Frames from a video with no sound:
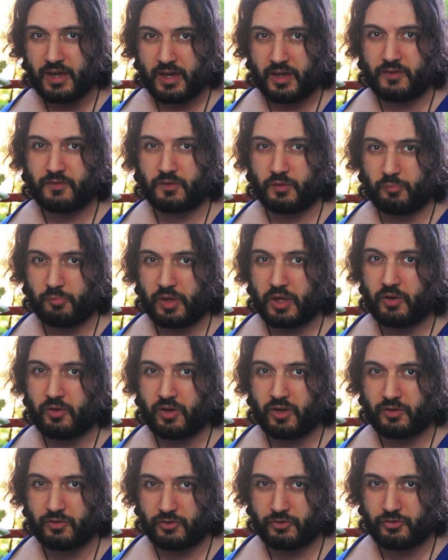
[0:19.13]
is
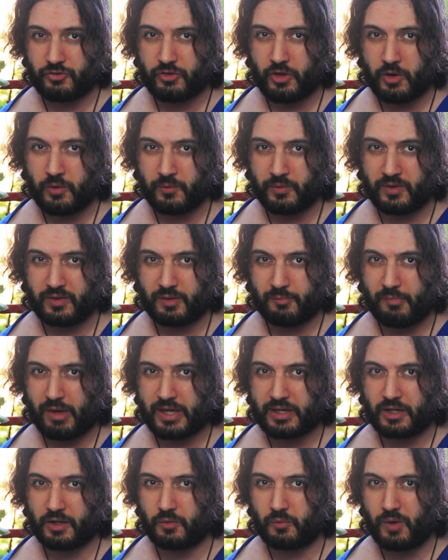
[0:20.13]
superior to stone in the
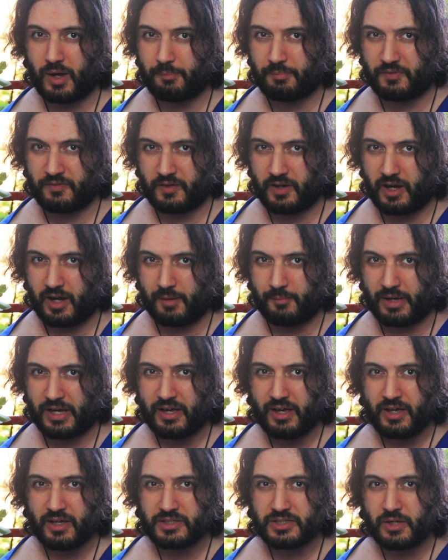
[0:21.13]
making of weapons and armor,